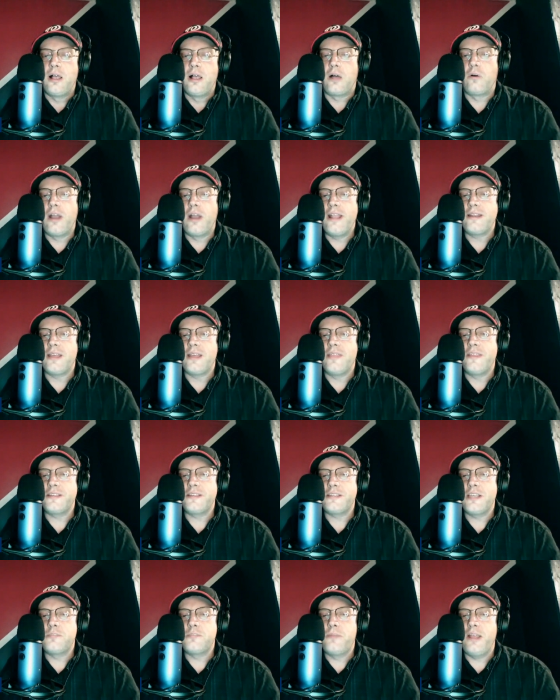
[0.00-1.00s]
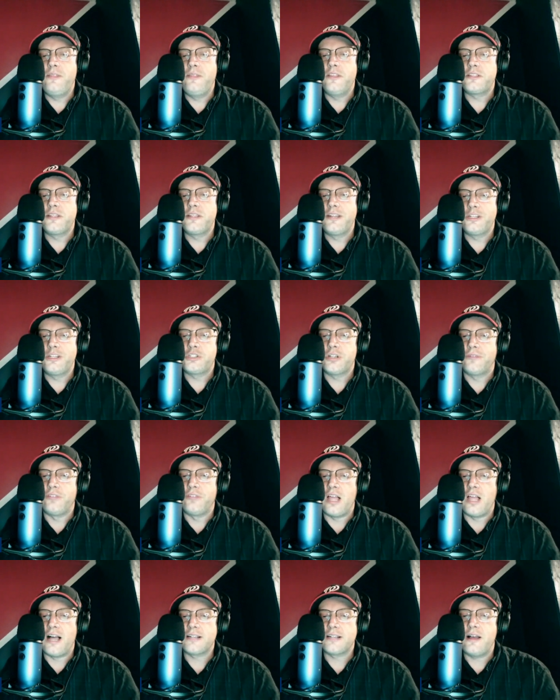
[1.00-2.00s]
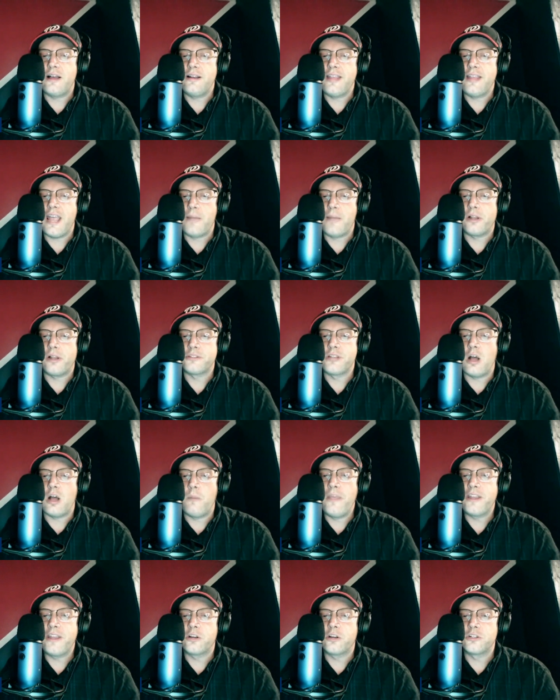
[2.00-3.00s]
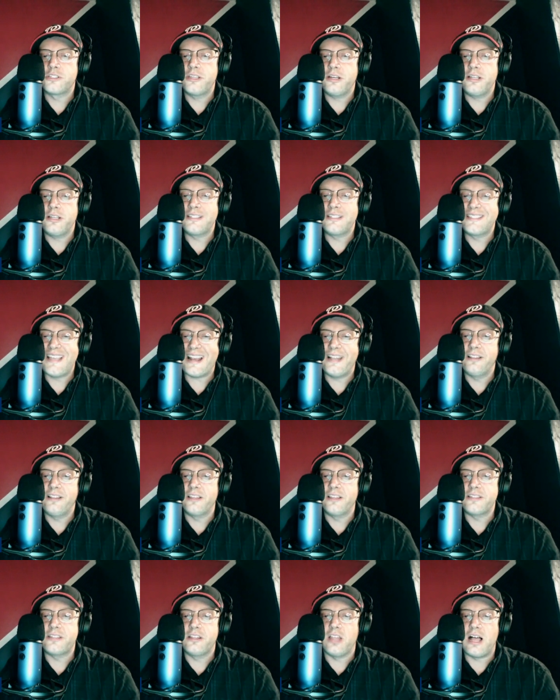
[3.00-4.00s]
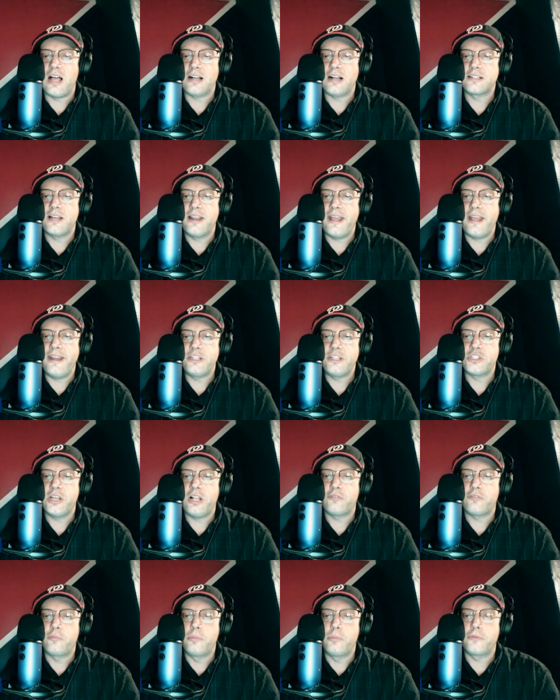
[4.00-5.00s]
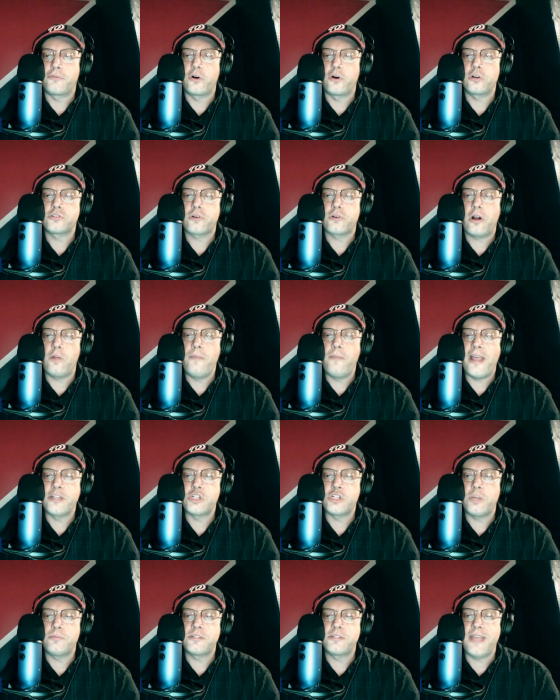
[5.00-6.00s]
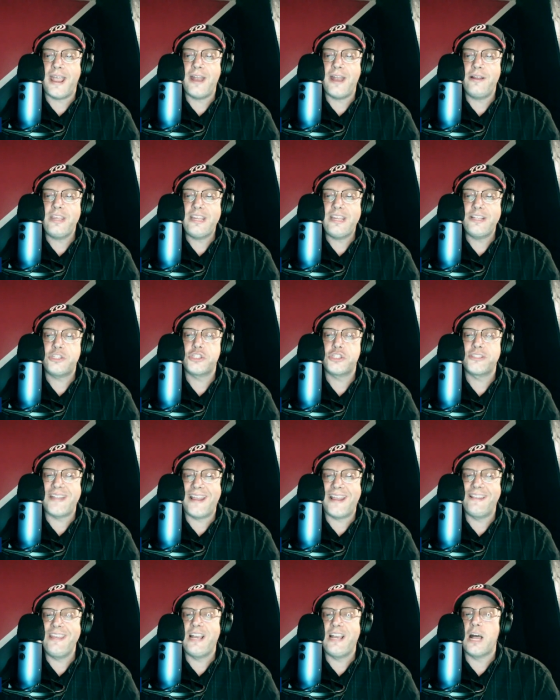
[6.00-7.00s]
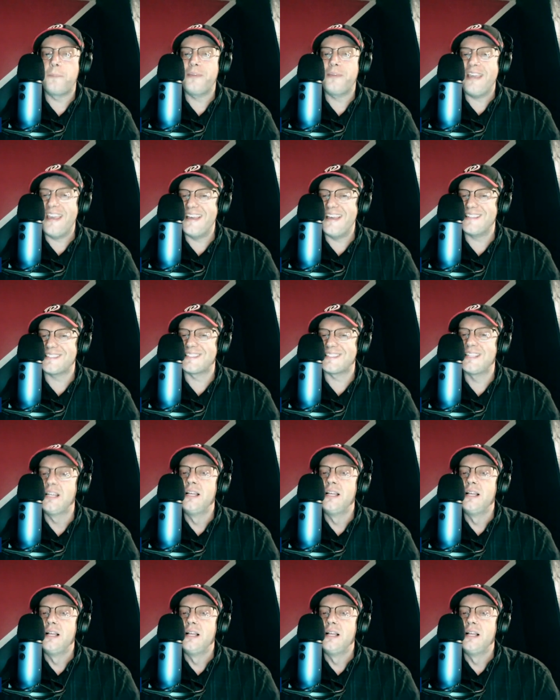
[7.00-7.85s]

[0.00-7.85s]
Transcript: All right, this has been this edition of Locked On Capitals, and I'll make your second listen, Locked On NHL, from the first round matchups to each Stanley Cup kiss.